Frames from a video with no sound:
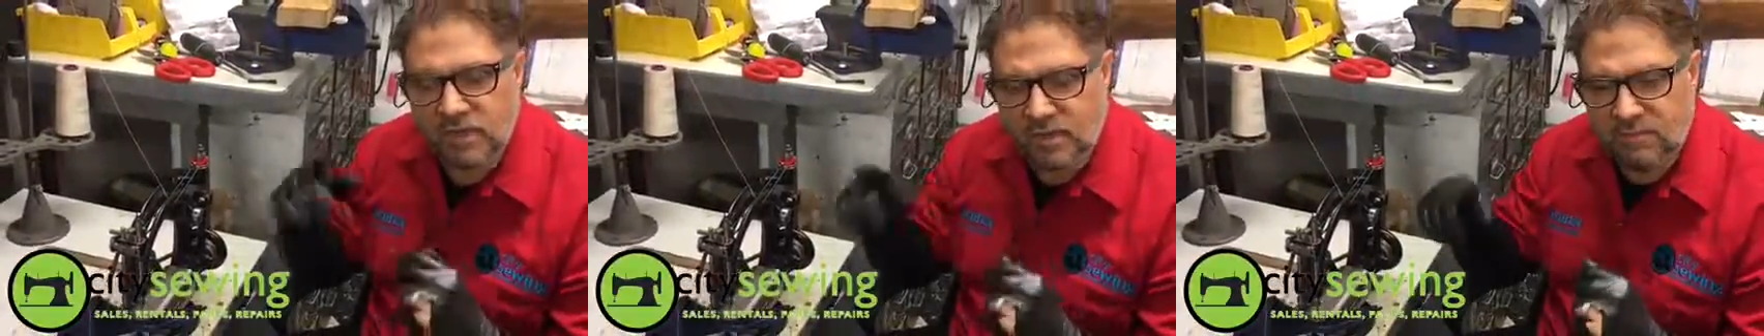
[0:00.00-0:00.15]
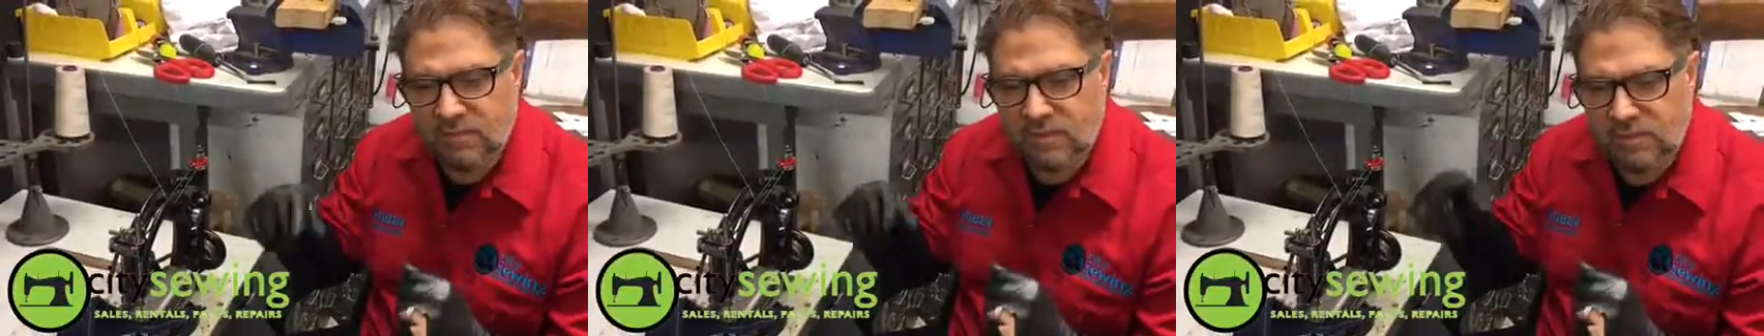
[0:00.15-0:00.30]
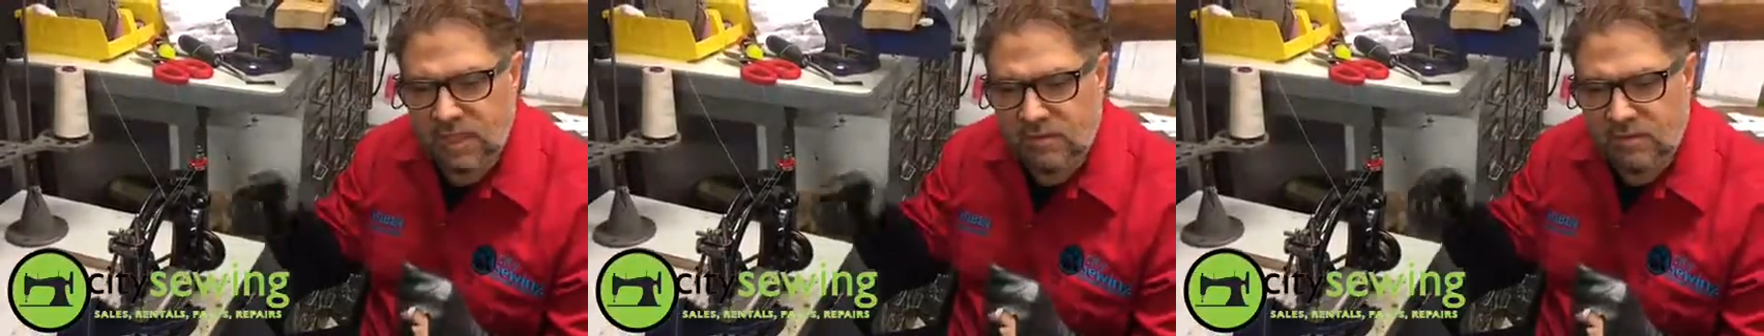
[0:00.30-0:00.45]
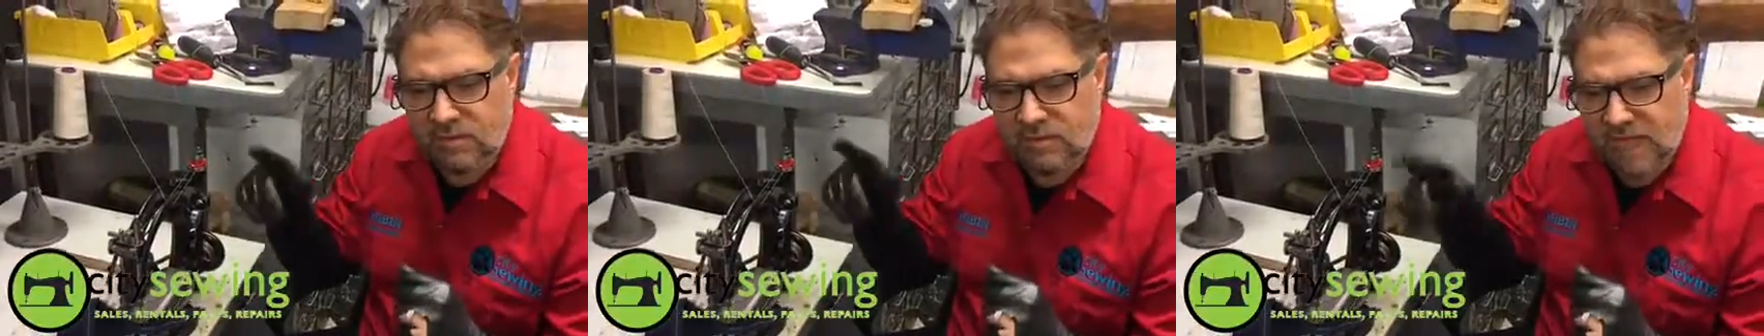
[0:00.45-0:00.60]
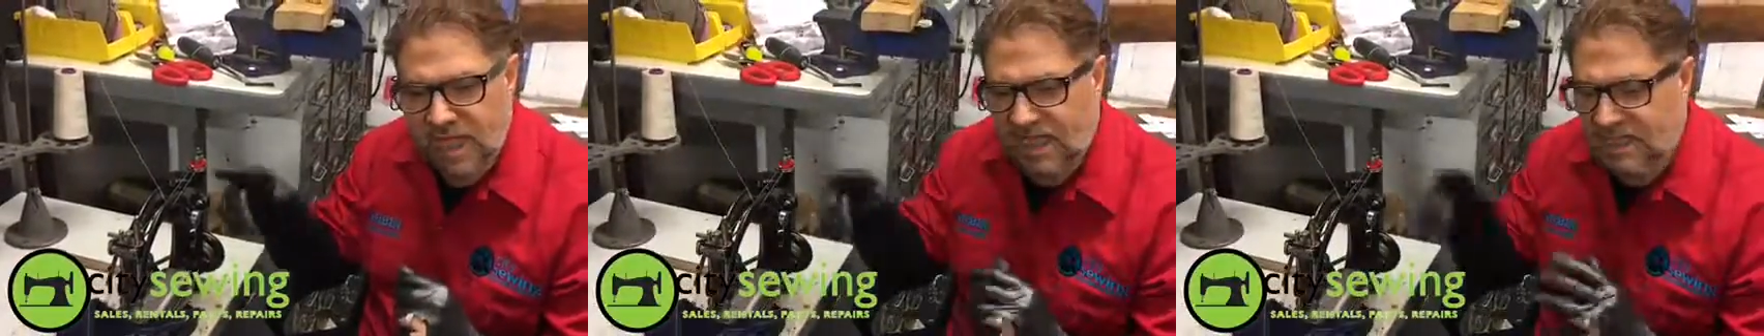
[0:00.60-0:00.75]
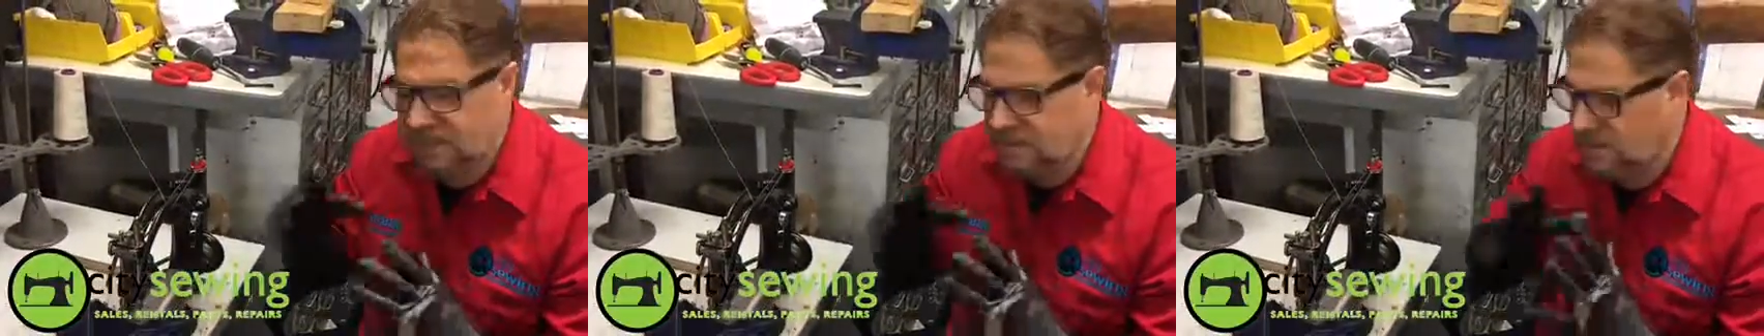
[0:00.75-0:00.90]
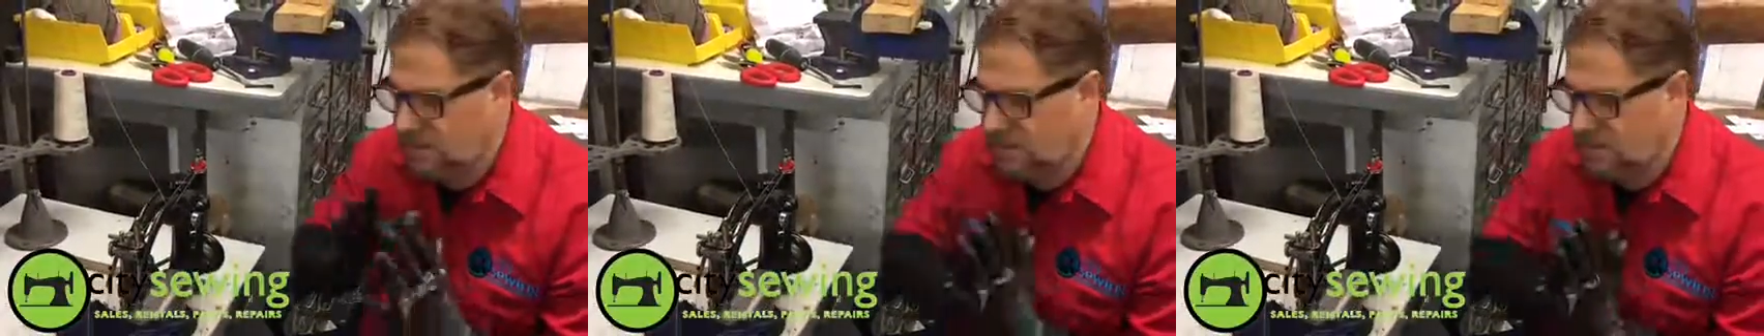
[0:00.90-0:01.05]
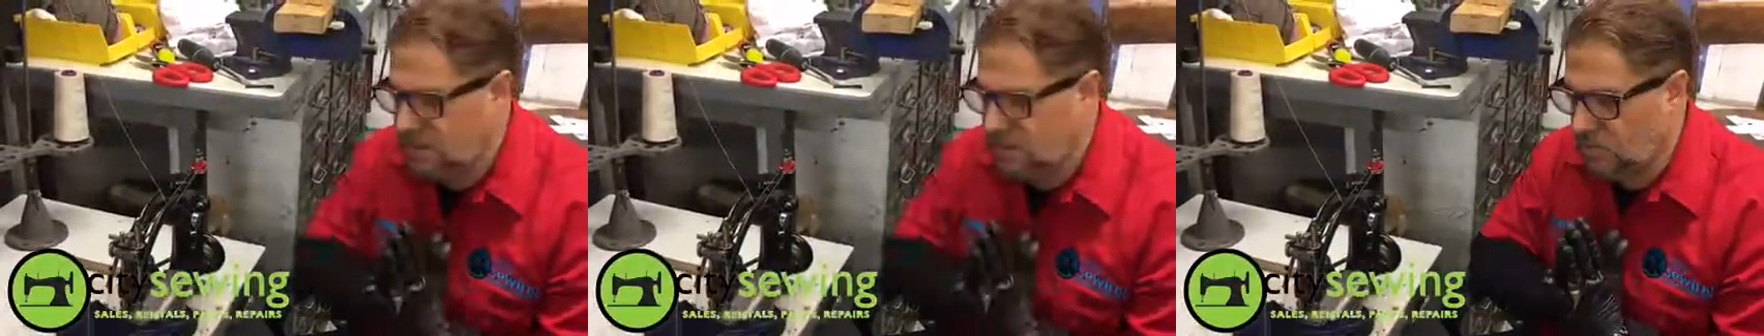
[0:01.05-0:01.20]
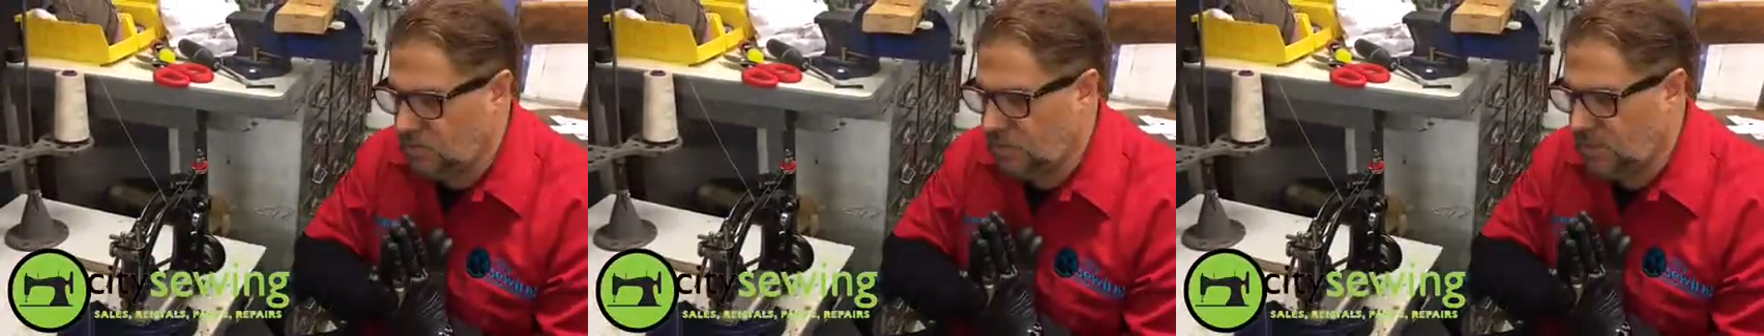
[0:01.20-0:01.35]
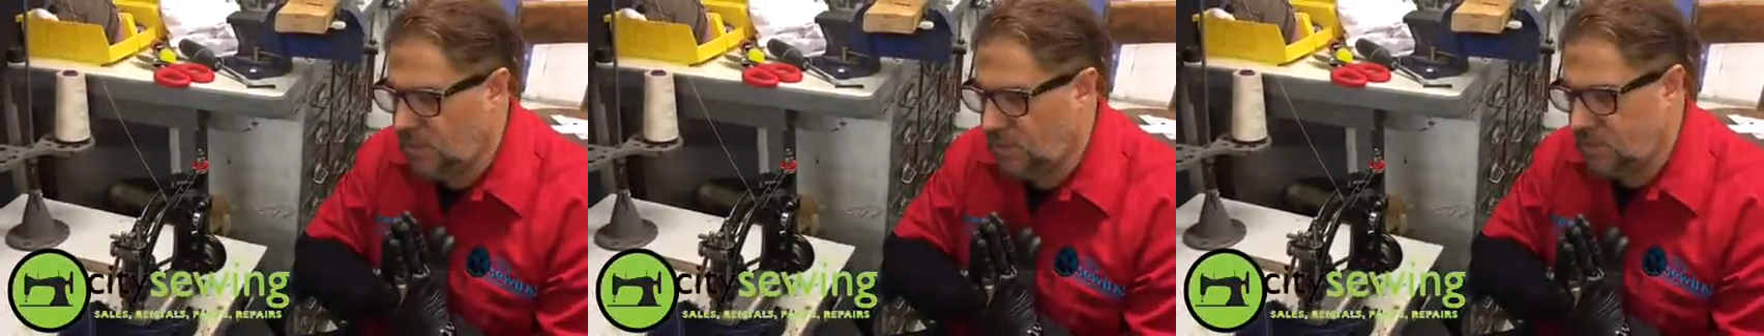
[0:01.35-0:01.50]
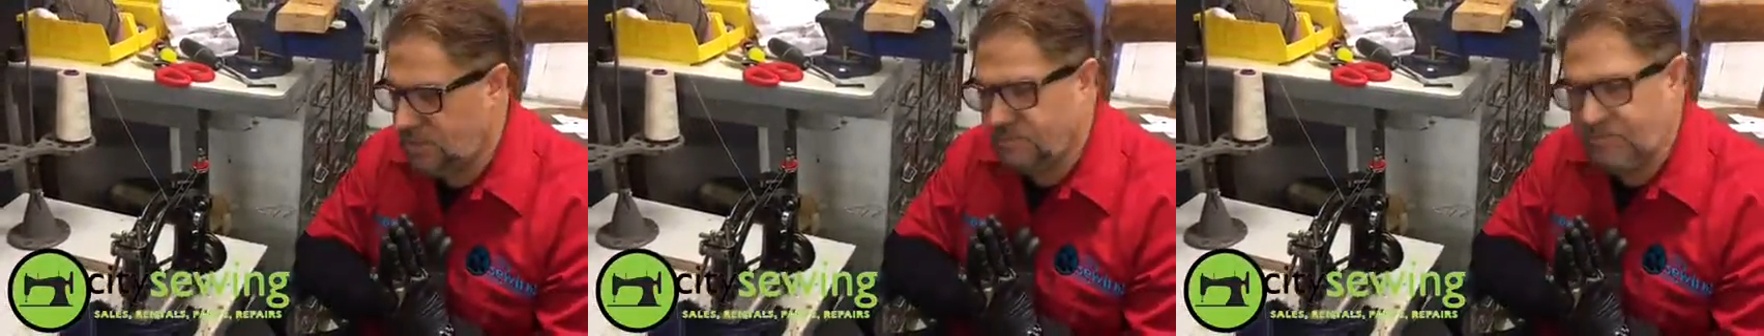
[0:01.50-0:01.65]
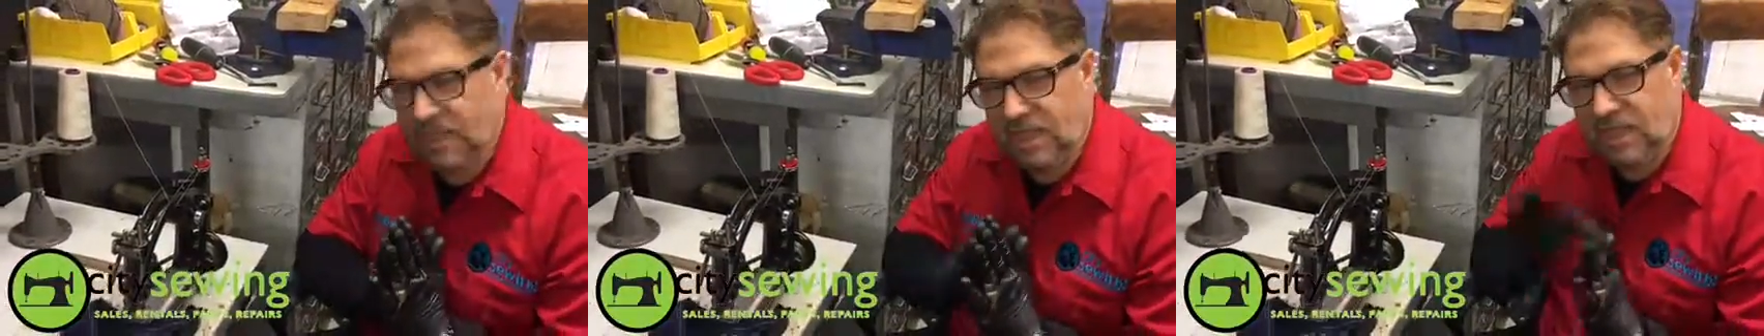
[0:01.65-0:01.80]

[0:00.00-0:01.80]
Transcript: www.citysewing.com.